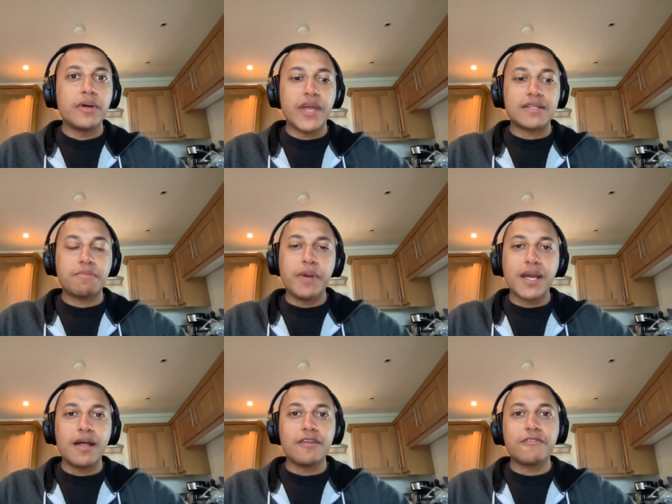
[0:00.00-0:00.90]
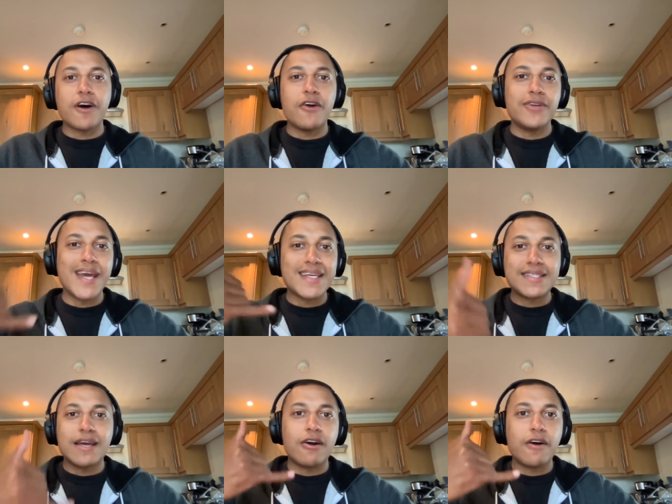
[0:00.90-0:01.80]
You had to pick up the phone. Yes,
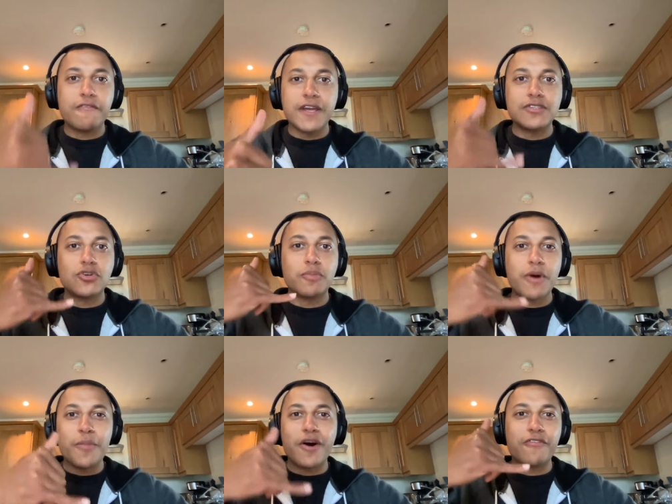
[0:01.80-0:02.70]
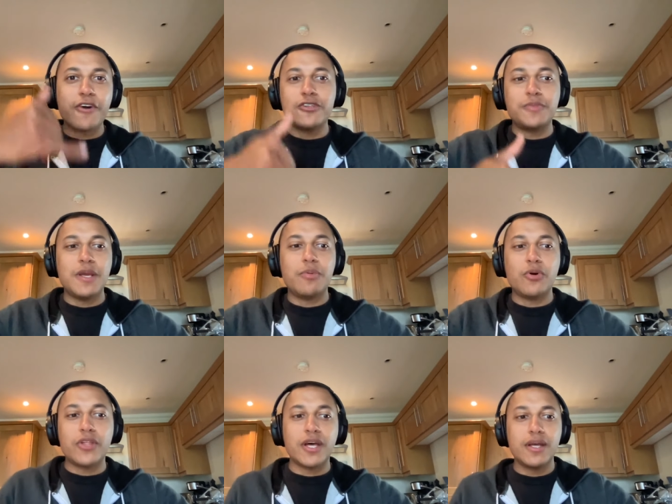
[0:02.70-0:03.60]
there are things called mobile phones,
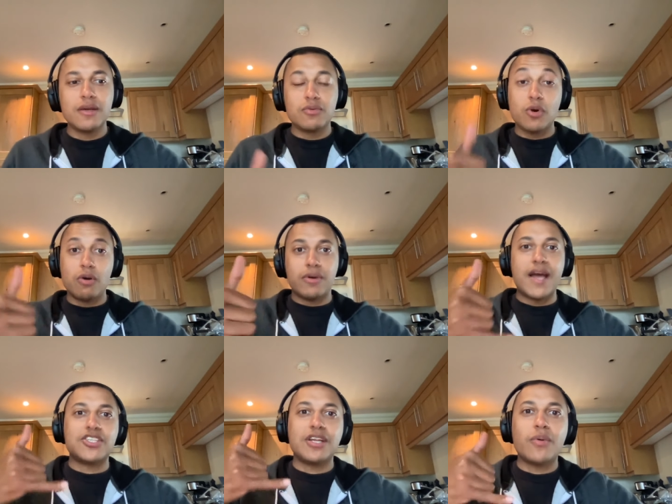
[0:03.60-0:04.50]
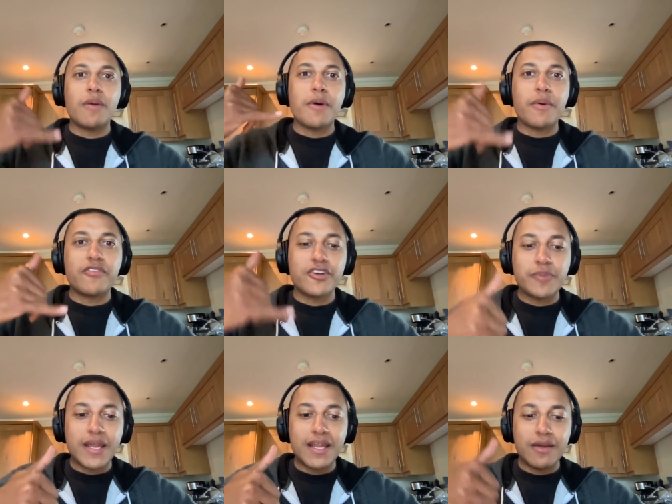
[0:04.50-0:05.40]
people that, well, actually, there weren't mobile phones
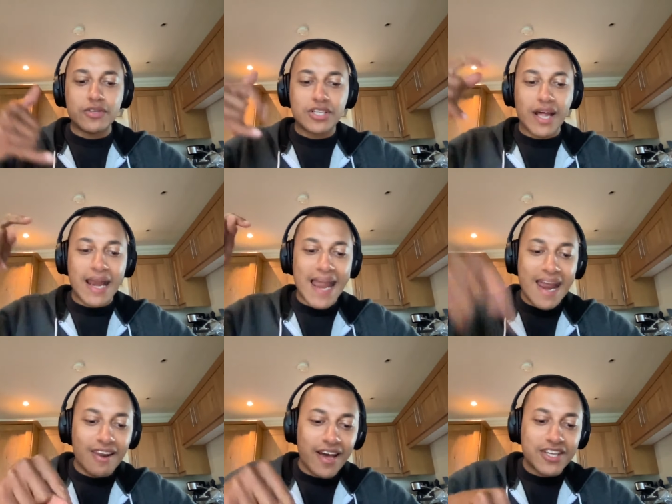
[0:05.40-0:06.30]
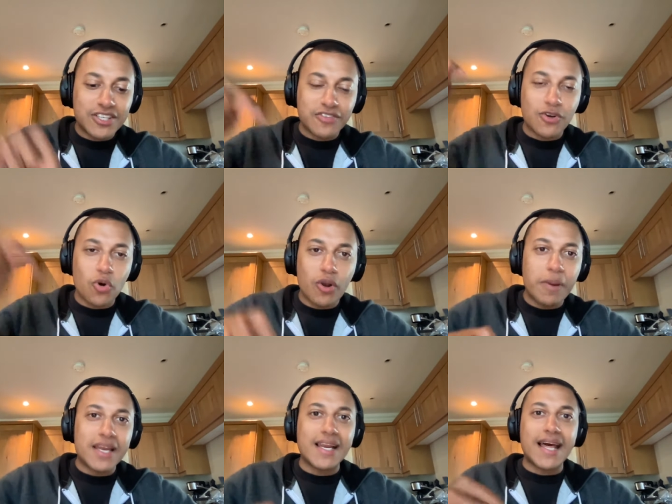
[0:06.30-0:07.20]
back then. It was like landlines. You have to call the
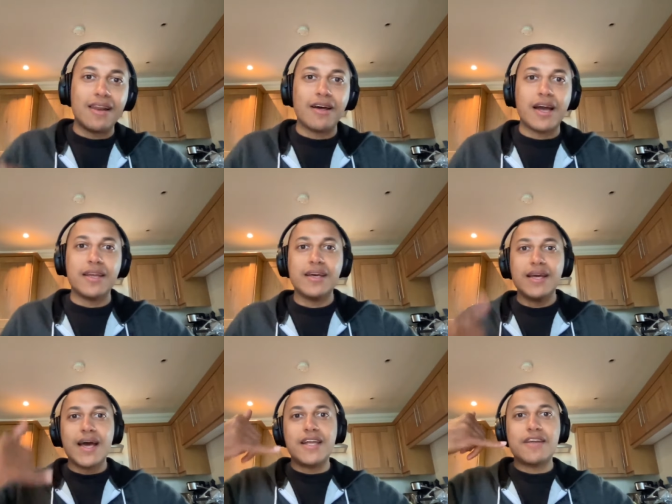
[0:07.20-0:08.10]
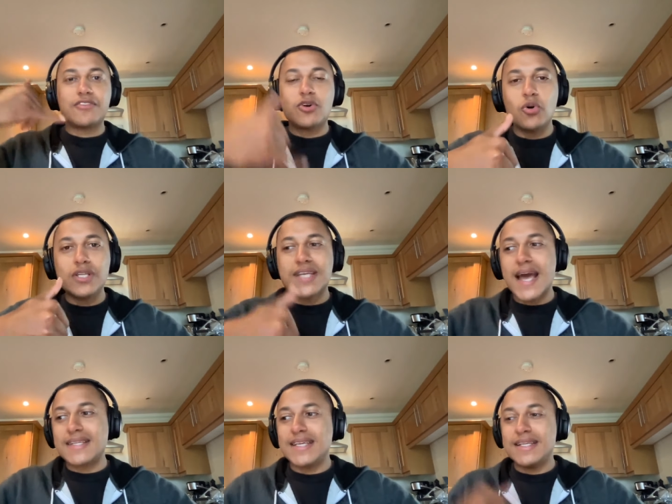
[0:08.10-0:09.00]
bloody landline and you have to call the
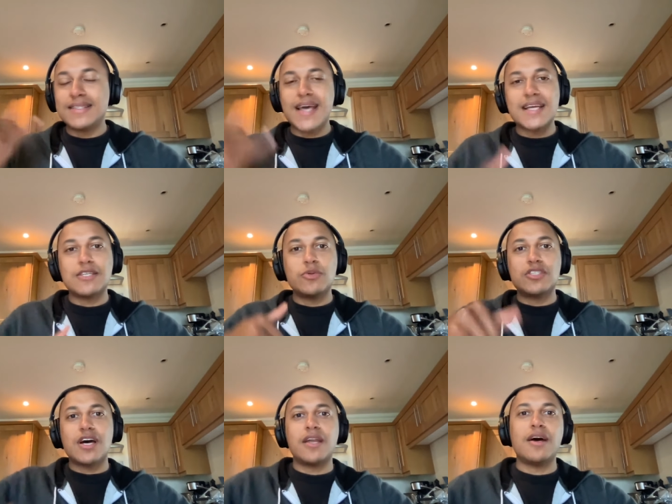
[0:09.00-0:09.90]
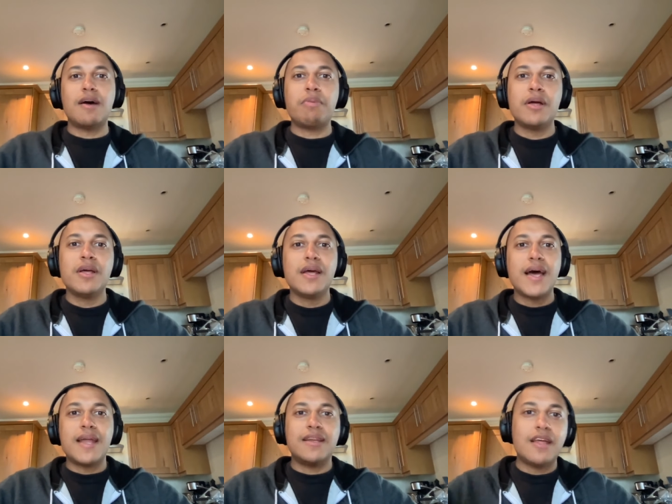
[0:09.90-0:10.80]
taxi, and the taxi would turn up
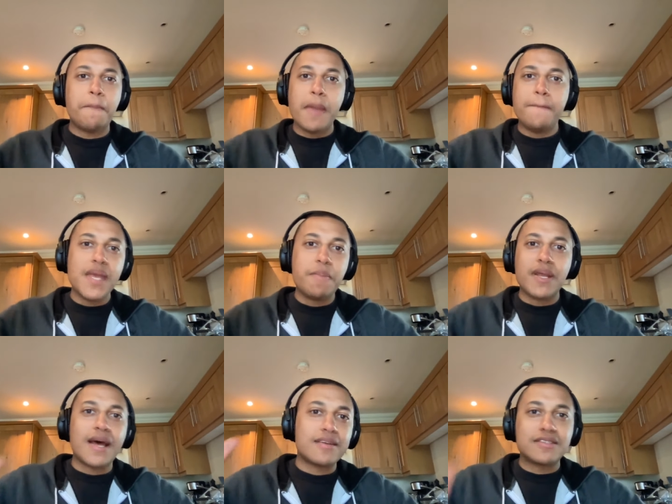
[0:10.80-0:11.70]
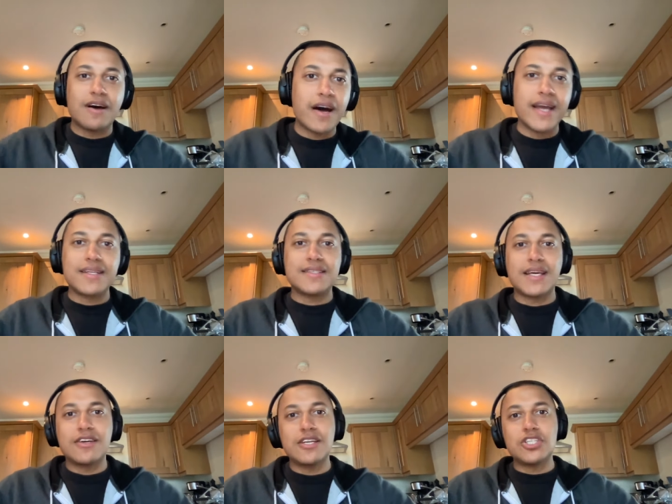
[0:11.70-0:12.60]
and then there'd be beeping outside because they
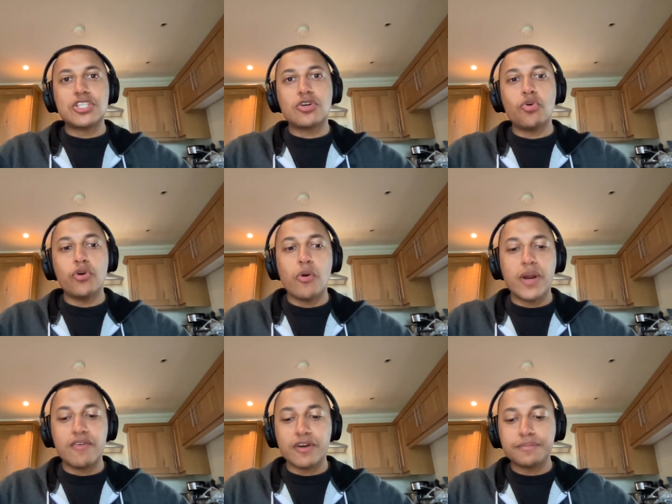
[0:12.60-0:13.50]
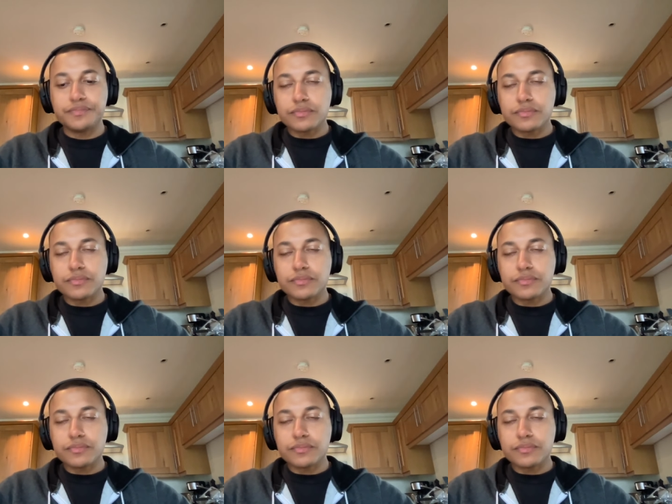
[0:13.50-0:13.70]
couldn't just call you or whatever.